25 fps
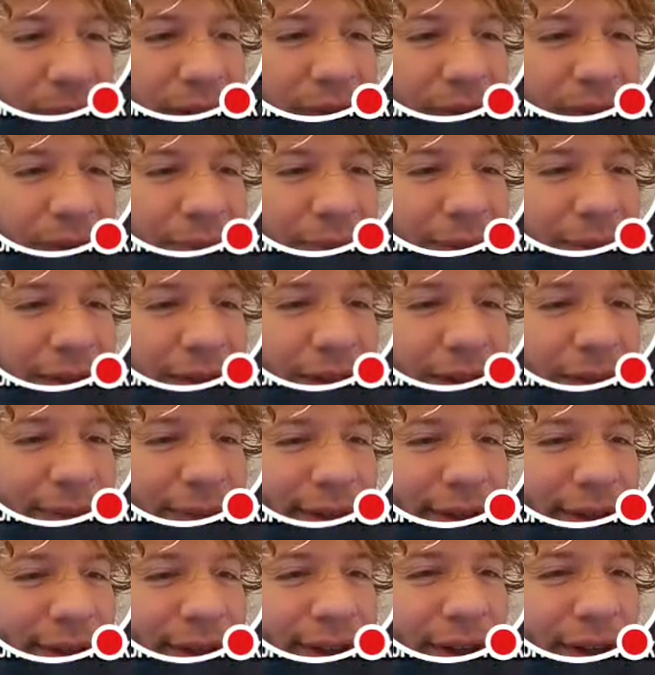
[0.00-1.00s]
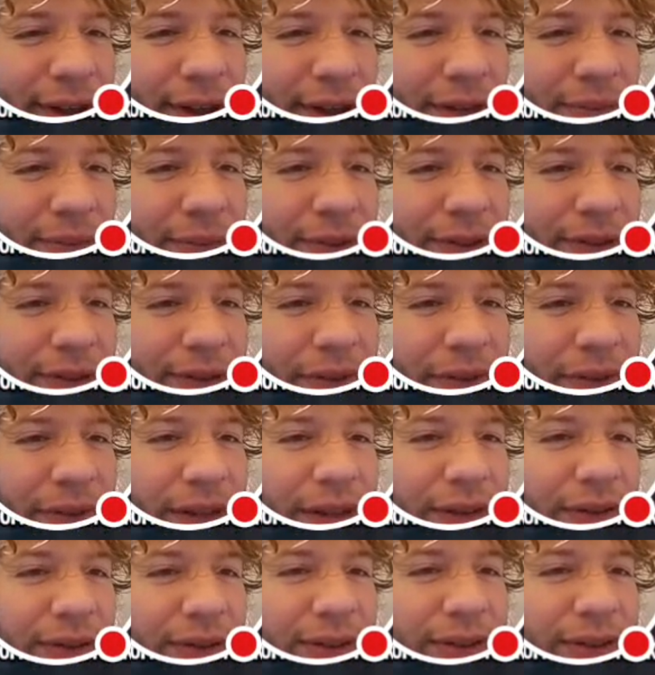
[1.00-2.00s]
with my team right now because we
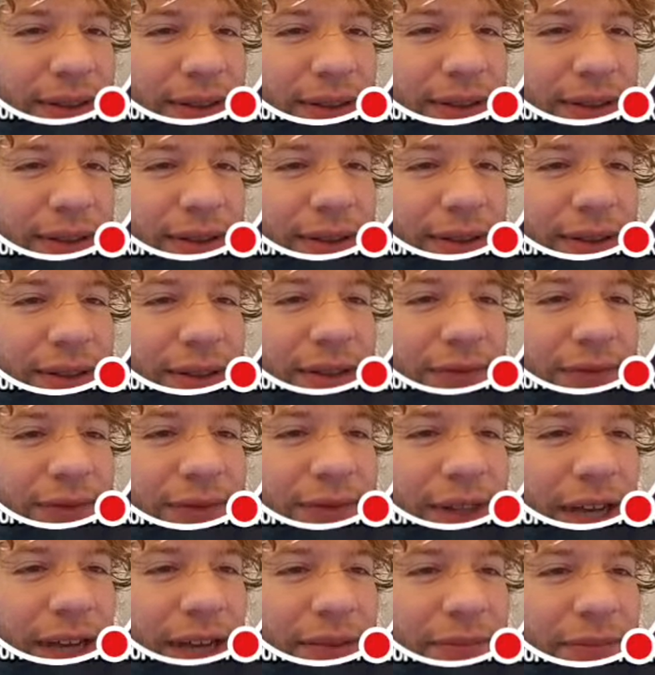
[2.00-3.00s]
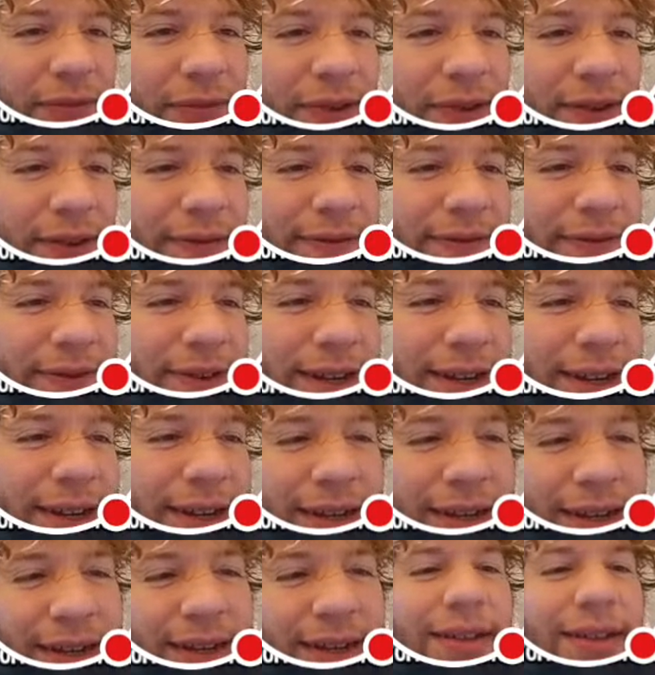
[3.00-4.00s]
actually did achieve top
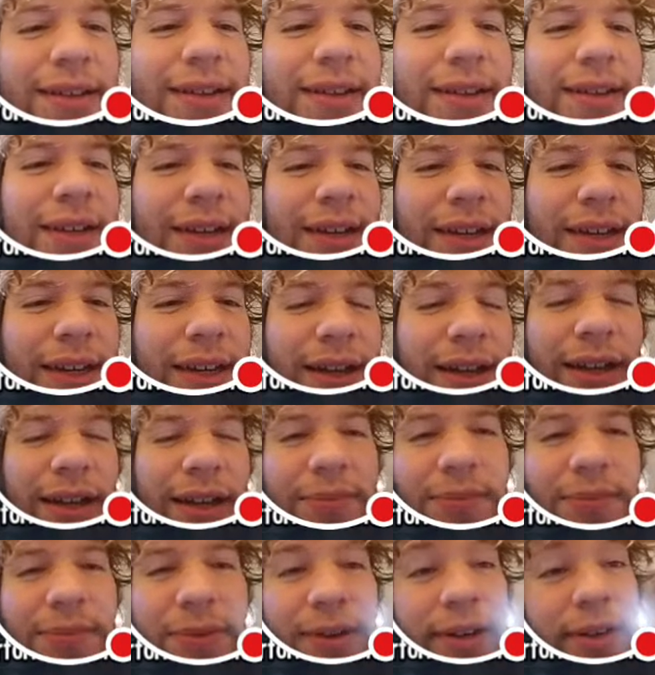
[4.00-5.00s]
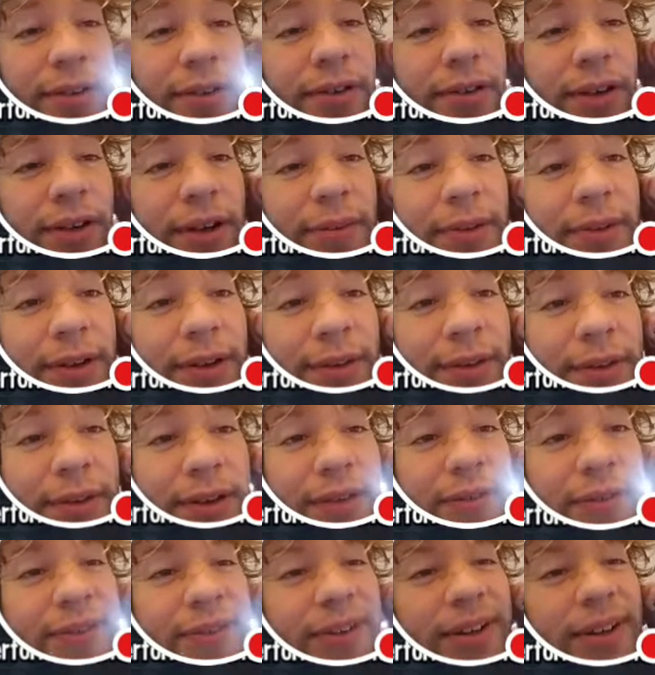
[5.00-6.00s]
50. And that's pretty cool. I'm gonna make
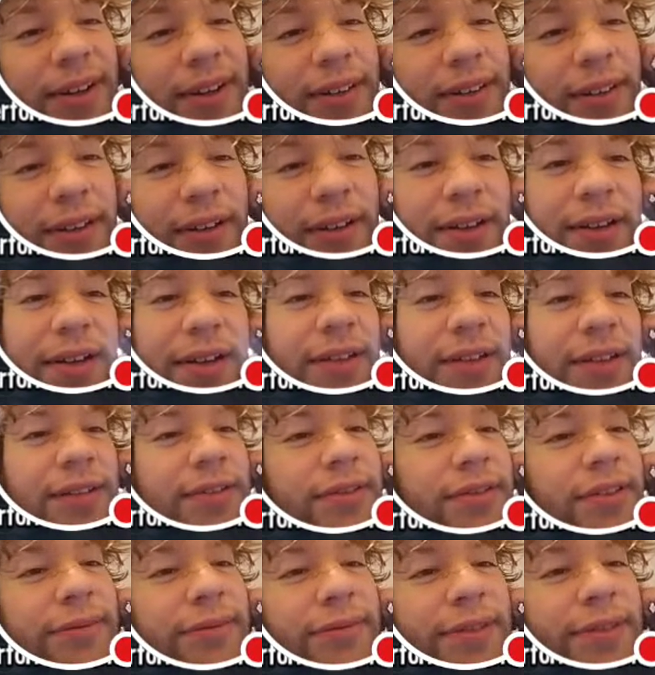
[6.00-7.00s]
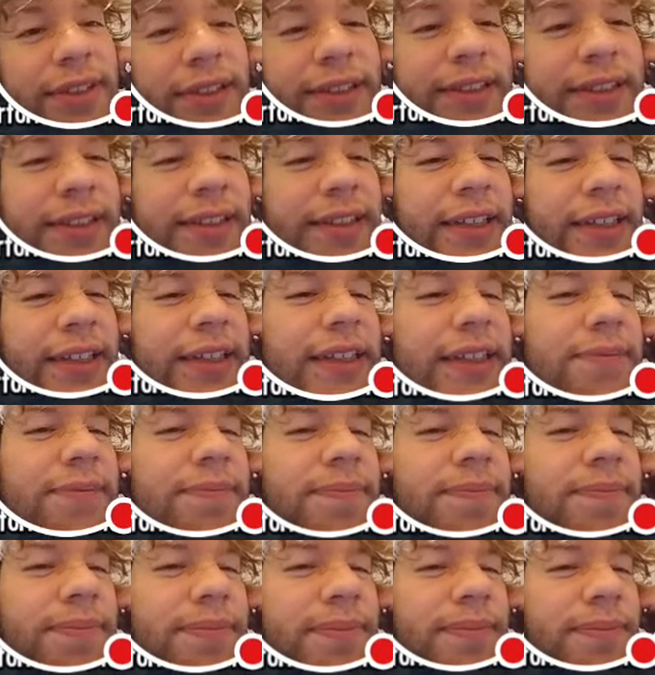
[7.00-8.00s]
a video, stream video on that.
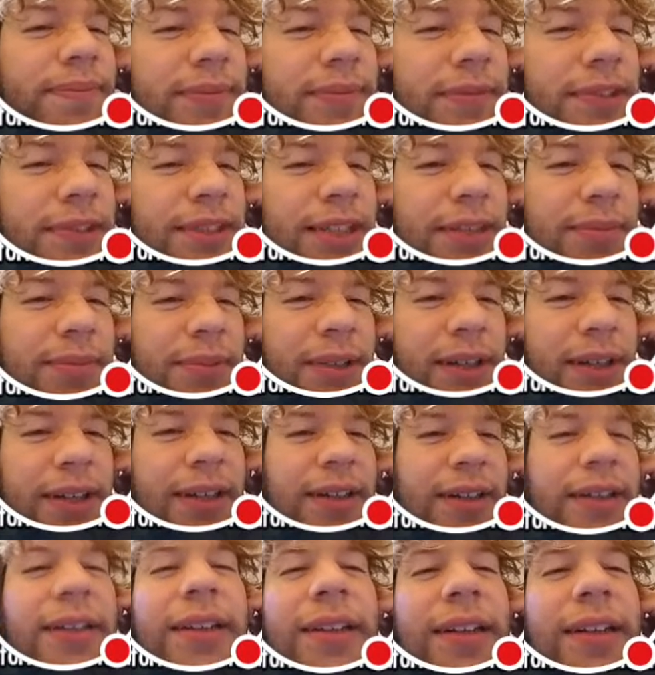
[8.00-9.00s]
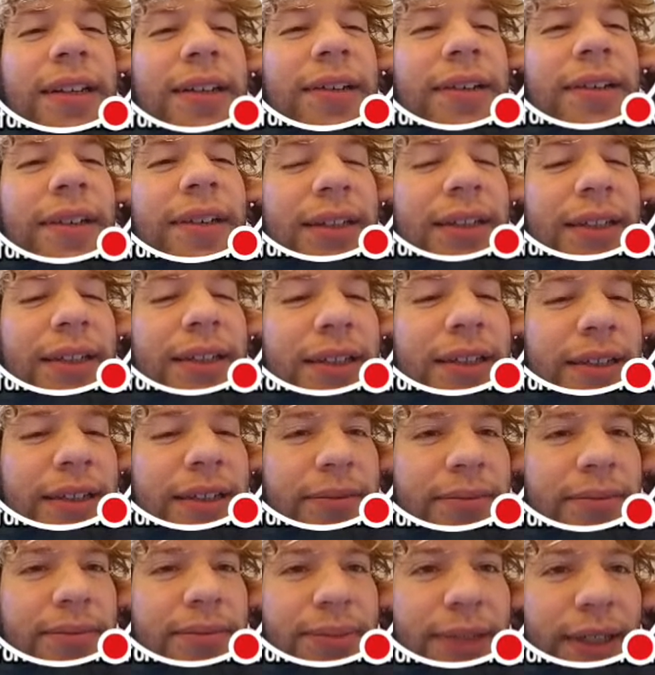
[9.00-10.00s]
Same kind of deal.
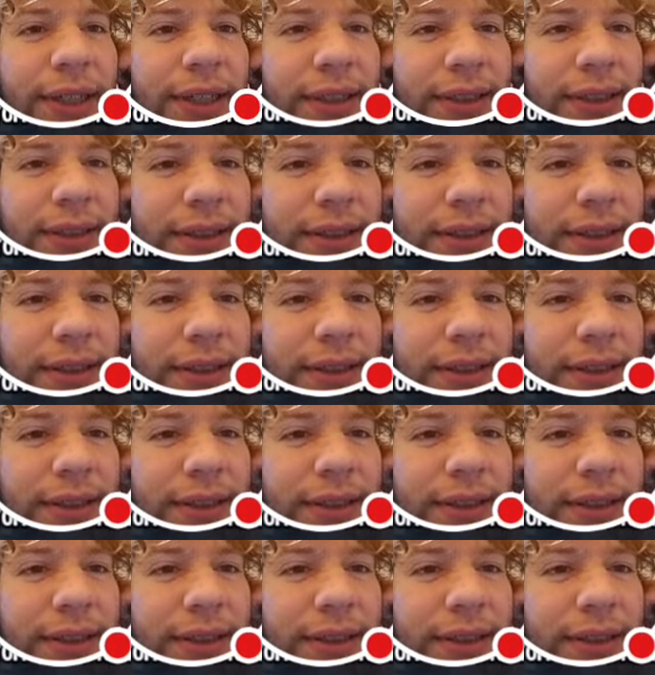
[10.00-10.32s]
But